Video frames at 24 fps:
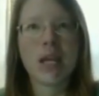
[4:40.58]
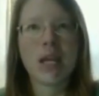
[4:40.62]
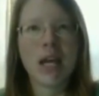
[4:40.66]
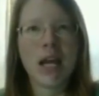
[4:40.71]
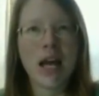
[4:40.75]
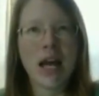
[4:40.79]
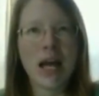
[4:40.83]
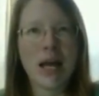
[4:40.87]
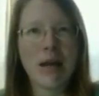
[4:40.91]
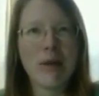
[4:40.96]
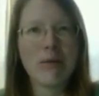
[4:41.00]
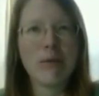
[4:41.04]

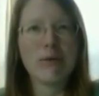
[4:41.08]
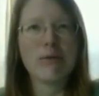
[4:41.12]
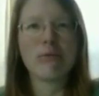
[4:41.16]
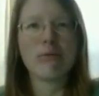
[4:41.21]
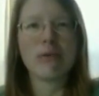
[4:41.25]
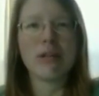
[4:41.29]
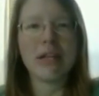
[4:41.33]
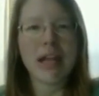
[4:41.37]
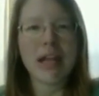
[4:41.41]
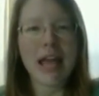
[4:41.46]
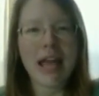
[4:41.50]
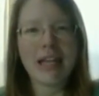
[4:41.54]
I would
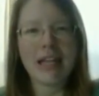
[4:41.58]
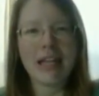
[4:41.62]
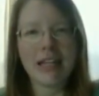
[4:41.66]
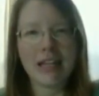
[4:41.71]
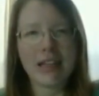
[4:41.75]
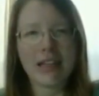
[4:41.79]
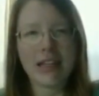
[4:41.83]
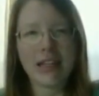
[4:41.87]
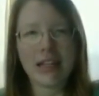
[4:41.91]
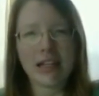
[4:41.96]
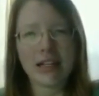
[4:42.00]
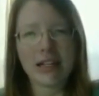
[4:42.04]
read
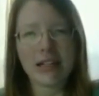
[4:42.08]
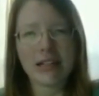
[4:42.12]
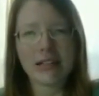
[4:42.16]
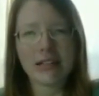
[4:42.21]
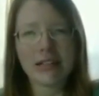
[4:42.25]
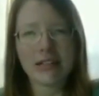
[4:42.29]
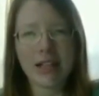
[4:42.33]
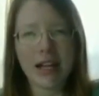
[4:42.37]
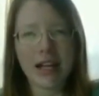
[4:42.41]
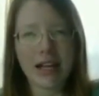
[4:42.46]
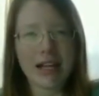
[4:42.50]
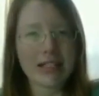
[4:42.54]
anything
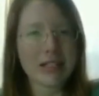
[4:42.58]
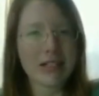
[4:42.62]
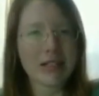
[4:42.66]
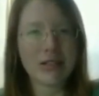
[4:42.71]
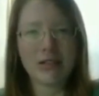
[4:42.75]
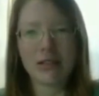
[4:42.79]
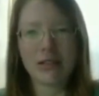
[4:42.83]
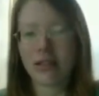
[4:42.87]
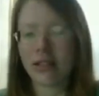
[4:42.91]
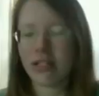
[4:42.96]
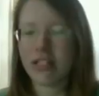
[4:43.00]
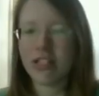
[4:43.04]

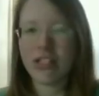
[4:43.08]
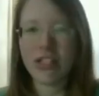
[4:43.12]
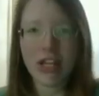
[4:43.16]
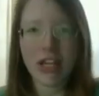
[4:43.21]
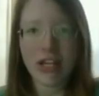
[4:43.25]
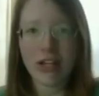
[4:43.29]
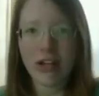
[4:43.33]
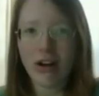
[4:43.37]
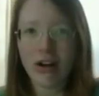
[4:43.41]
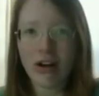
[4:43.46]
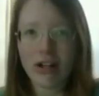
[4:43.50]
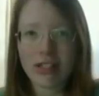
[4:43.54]
classical like Jane
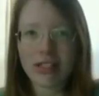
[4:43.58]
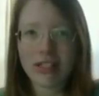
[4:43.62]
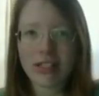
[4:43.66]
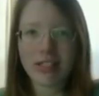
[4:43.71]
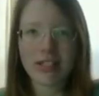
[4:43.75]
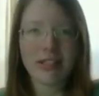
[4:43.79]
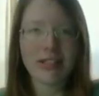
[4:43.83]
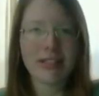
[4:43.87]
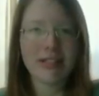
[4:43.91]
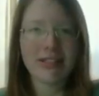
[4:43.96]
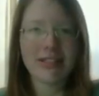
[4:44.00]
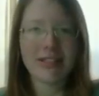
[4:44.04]

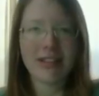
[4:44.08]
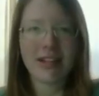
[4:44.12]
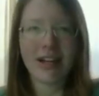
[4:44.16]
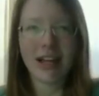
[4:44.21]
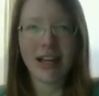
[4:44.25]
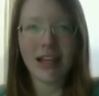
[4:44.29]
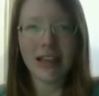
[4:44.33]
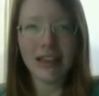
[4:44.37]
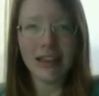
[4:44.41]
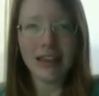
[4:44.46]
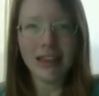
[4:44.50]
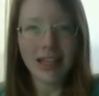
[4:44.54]
Austen. I
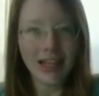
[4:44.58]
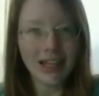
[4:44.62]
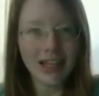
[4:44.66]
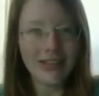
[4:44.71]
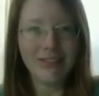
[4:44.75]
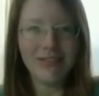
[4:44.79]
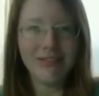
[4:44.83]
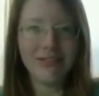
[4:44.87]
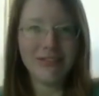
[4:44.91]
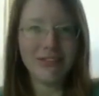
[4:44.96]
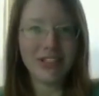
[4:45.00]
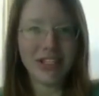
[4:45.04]

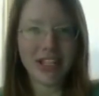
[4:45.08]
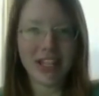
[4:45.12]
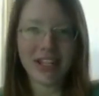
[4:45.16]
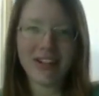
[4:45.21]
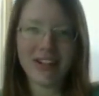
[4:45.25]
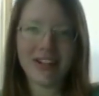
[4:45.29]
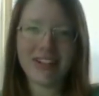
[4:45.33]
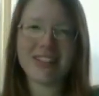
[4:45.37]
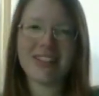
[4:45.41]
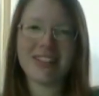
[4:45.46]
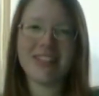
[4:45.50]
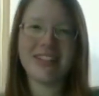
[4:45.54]
love Jane
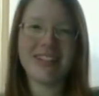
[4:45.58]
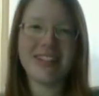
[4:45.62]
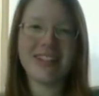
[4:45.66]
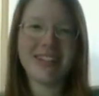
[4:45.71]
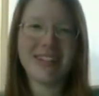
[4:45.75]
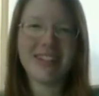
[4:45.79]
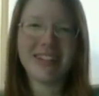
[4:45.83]
Austen.